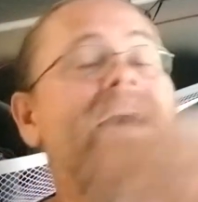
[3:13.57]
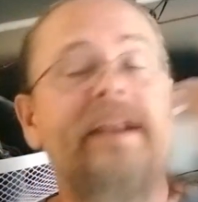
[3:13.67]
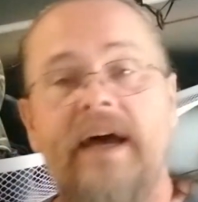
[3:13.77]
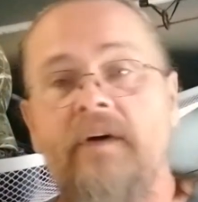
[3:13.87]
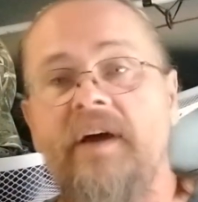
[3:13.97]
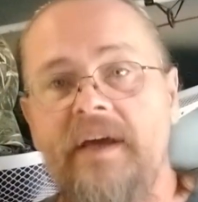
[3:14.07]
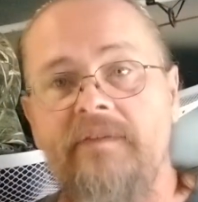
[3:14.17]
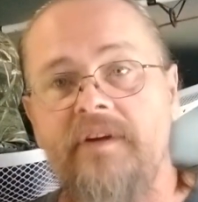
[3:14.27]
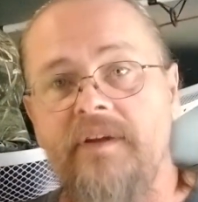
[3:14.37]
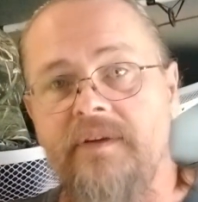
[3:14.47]
Now I have
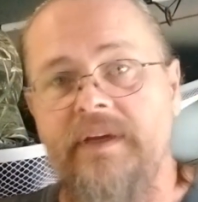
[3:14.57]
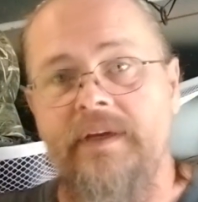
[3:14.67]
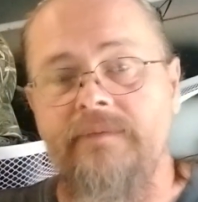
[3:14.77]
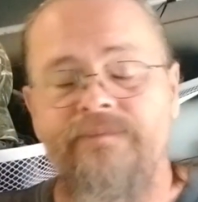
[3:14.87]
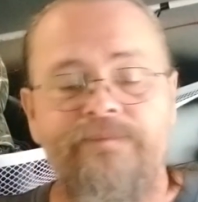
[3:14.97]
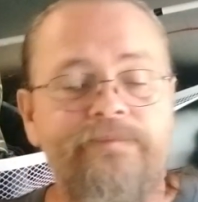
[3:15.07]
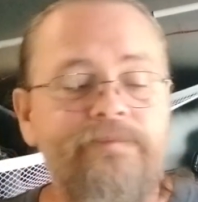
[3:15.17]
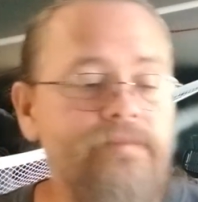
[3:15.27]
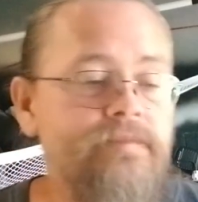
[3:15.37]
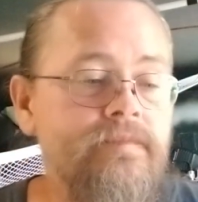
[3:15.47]
another can,
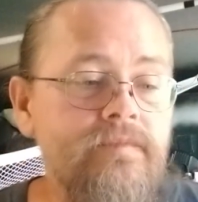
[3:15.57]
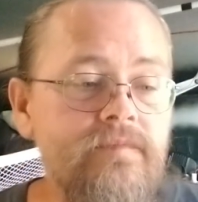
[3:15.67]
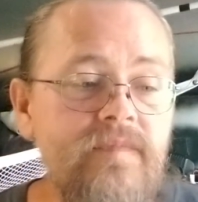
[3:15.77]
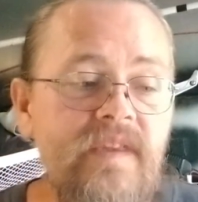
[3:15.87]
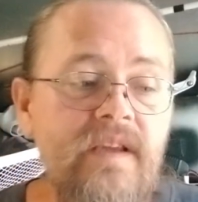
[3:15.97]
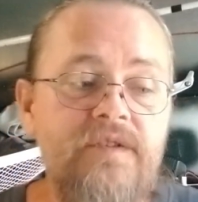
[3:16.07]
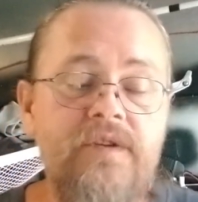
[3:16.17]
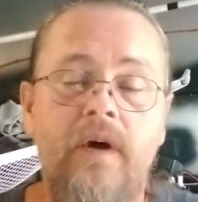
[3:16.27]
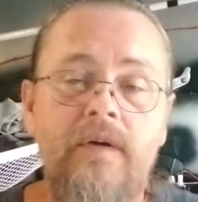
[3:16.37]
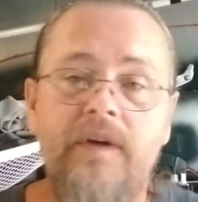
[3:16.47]

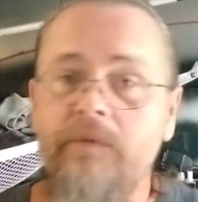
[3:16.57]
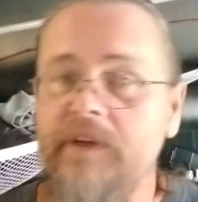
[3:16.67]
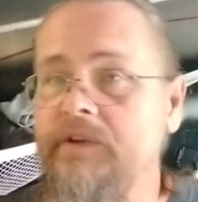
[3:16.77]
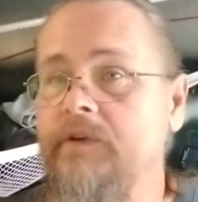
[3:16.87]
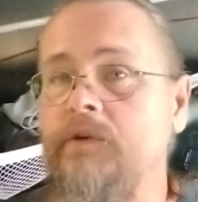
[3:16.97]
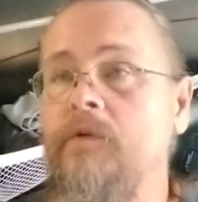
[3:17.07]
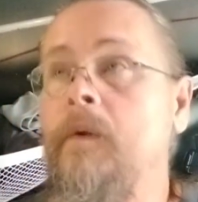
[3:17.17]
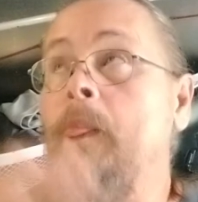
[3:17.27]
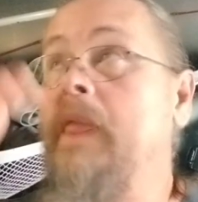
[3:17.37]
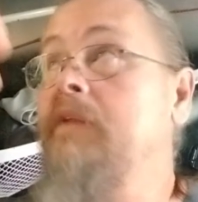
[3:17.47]
so I'm going to redo
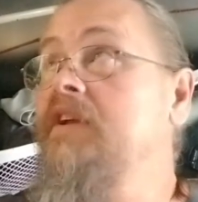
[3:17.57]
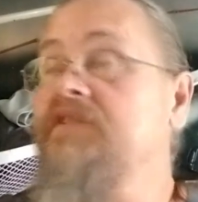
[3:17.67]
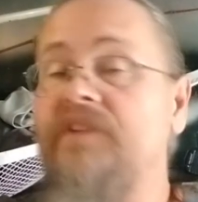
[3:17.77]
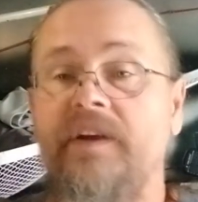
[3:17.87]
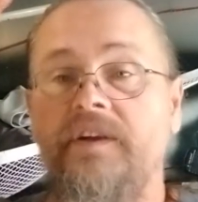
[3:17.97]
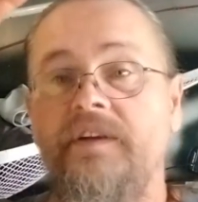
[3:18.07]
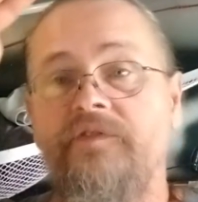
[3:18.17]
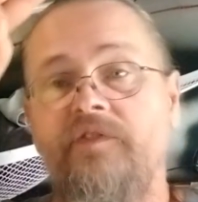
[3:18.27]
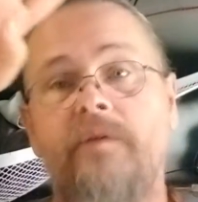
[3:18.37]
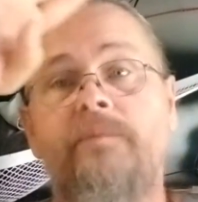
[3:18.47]
this area
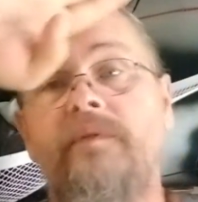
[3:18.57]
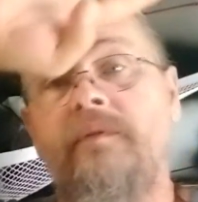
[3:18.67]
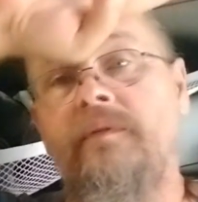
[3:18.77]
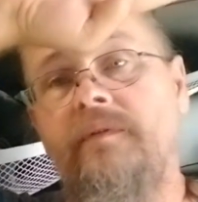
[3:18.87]
from